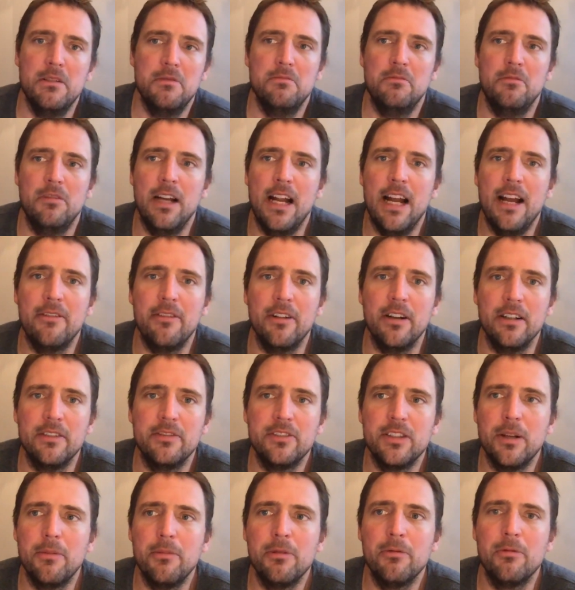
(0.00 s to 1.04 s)
whatever. If
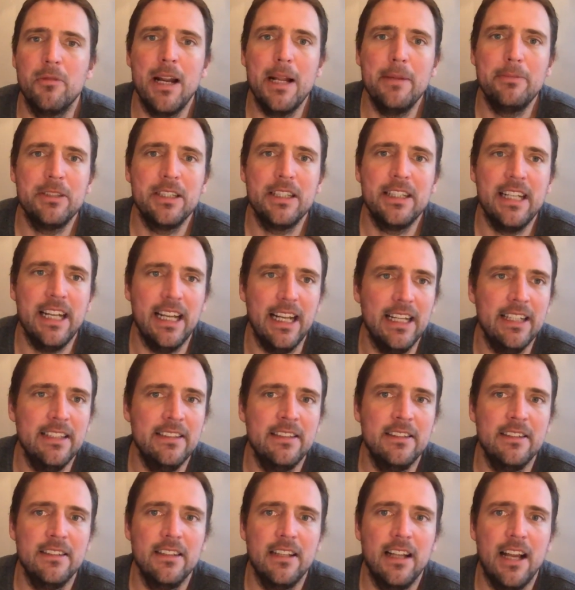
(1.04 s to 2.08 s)
someone rapes a kid,
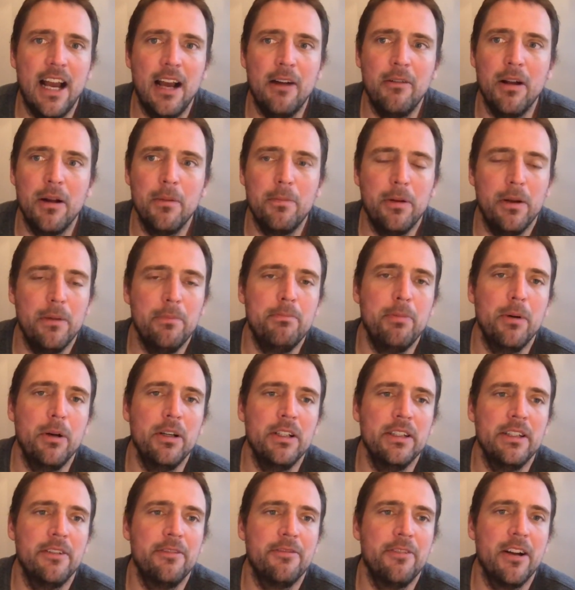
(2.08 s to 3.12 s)
I want to put a bullet
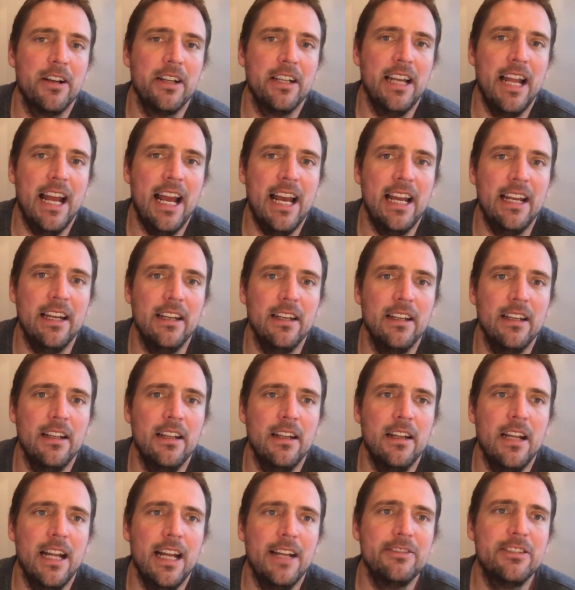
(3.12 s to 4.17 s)
in their fucking head.
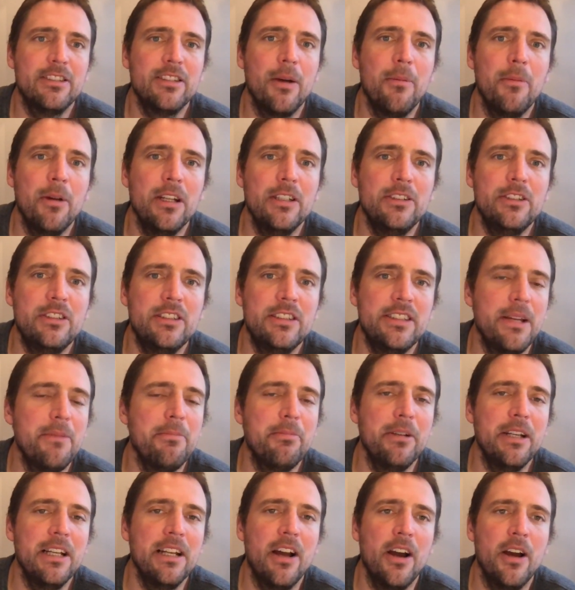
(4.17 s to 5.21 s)
If someone is
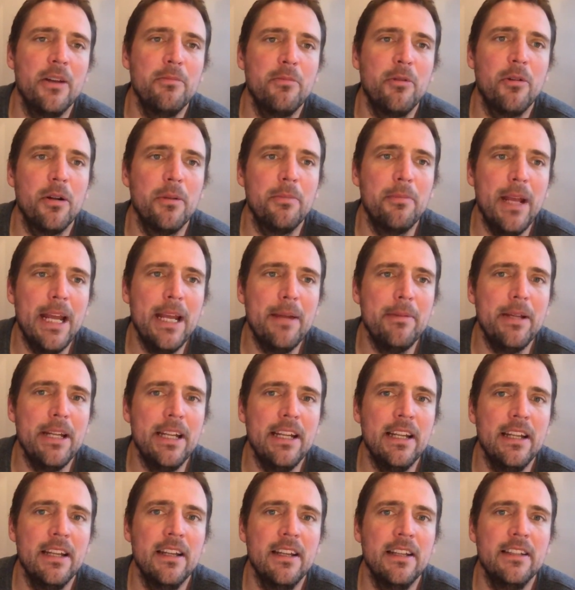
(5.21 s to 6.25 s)
simply an unborn
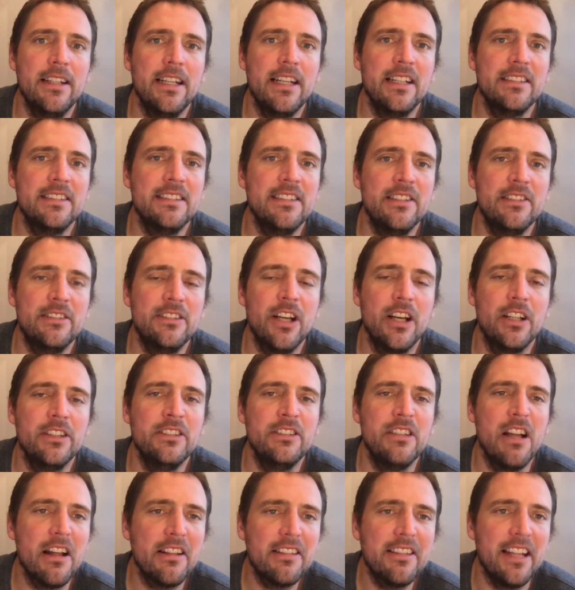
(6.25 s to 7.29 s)
baby that has done
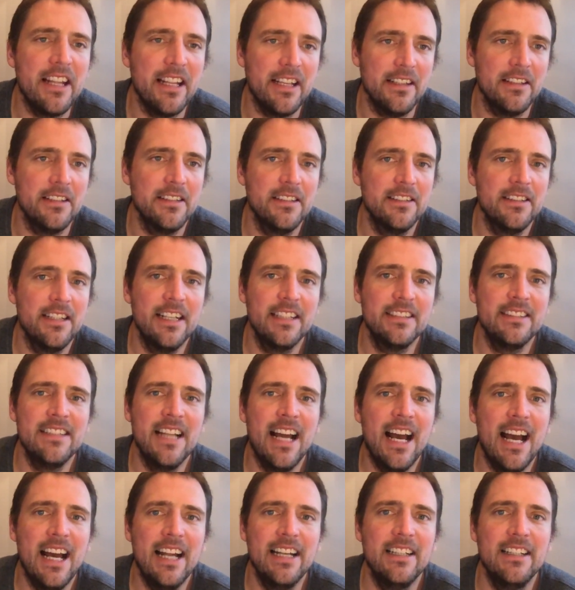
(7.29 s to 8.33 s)
nothing, that has
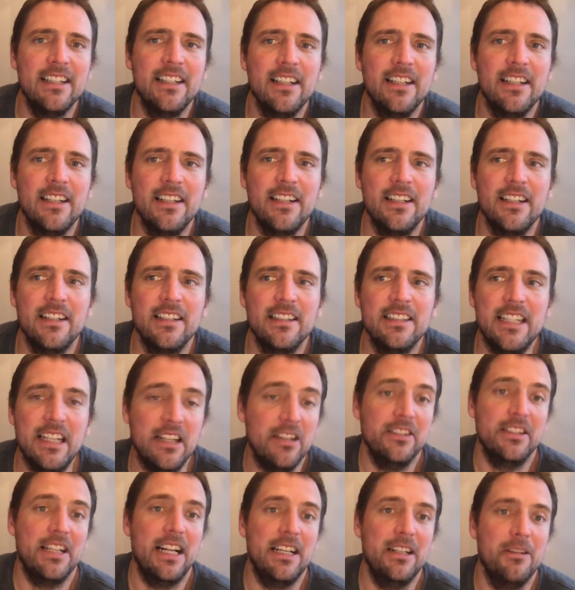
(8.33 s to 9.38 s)
not
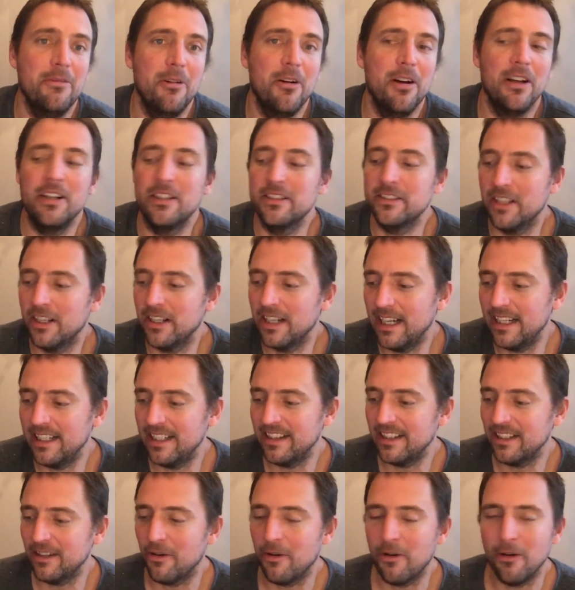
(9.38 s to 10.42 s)
killed anyone or done
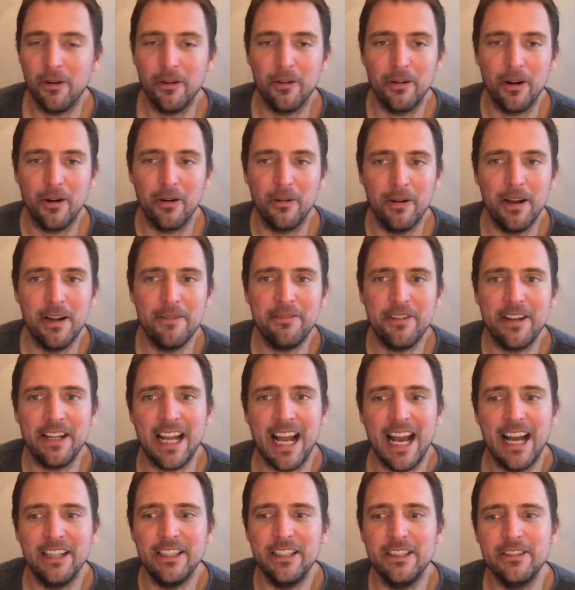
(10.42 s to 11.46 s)
anything hor horrific,
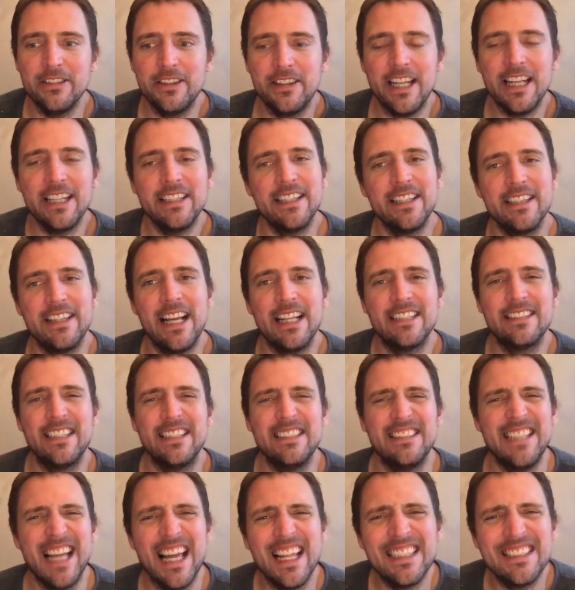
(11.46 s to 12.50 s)
how do you think that that's a
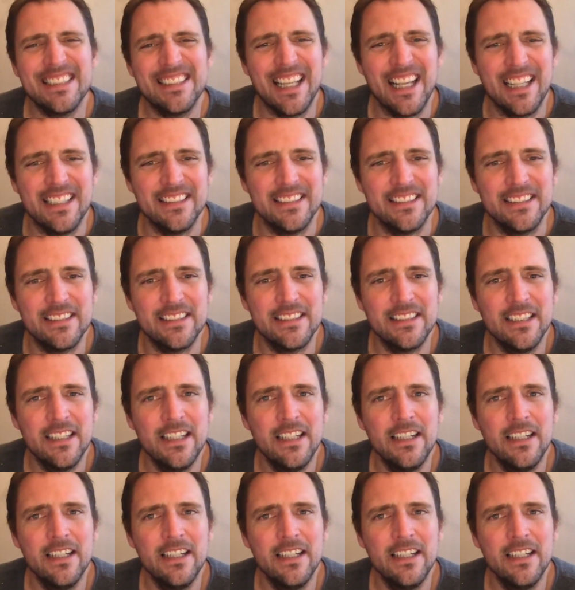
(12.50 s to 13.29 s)
death sentence?